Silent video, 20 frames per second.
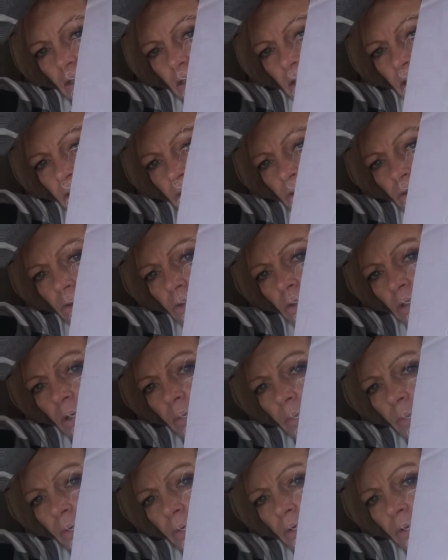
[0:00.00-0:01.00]

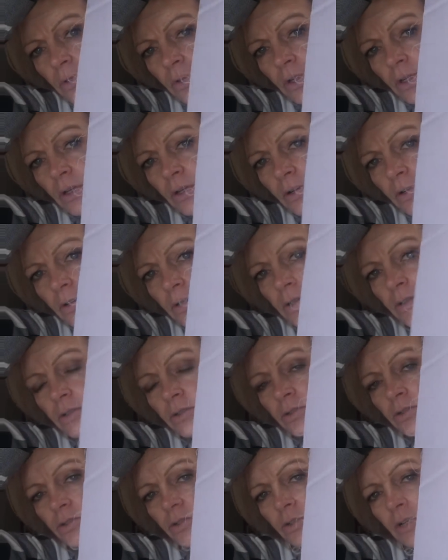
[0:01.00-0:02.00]
adorable? Look at her
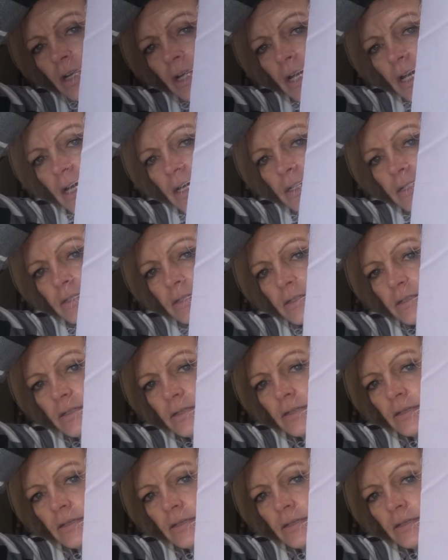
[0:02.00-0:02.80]
little dress